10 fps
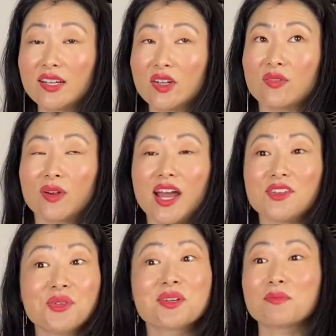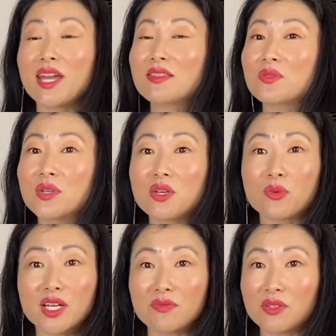Right? You can make the week
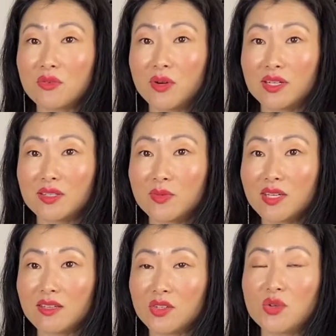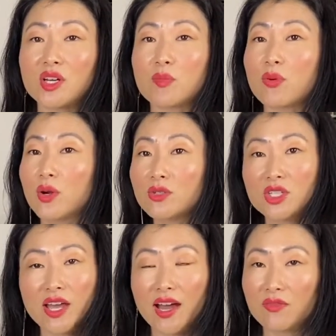whatever you want it to be. You can approach
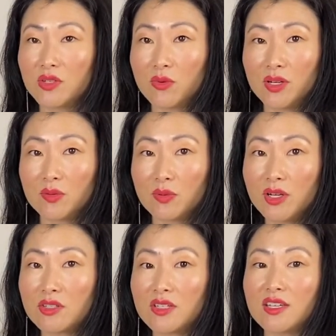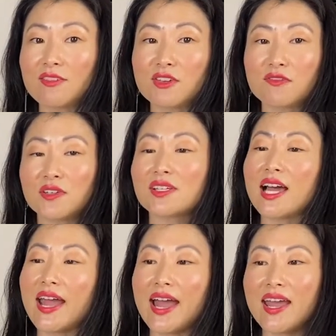it however you want to approach it. If you feel
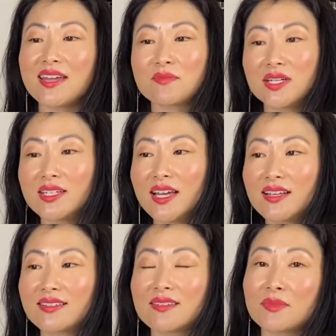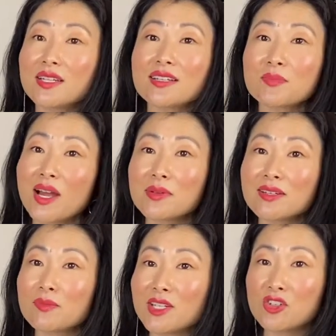like I hate Mondays, then Monday's probably
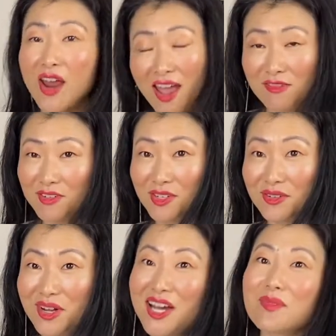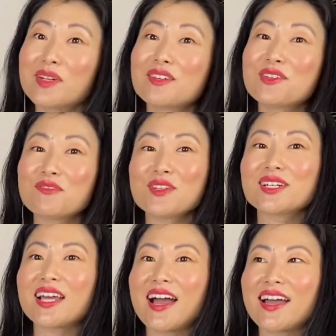going to be a drag for you. But if you feel
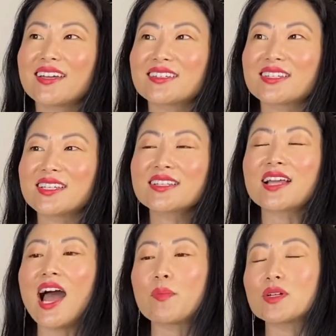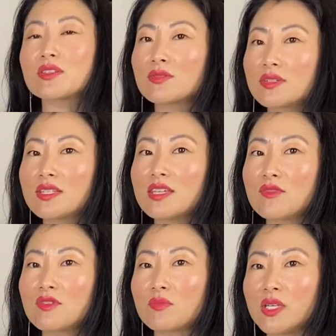like this is an opportunity
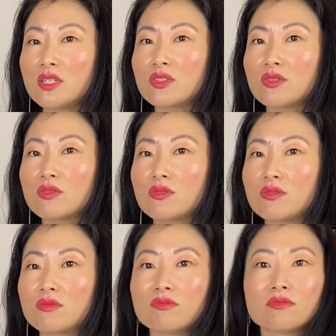for me to,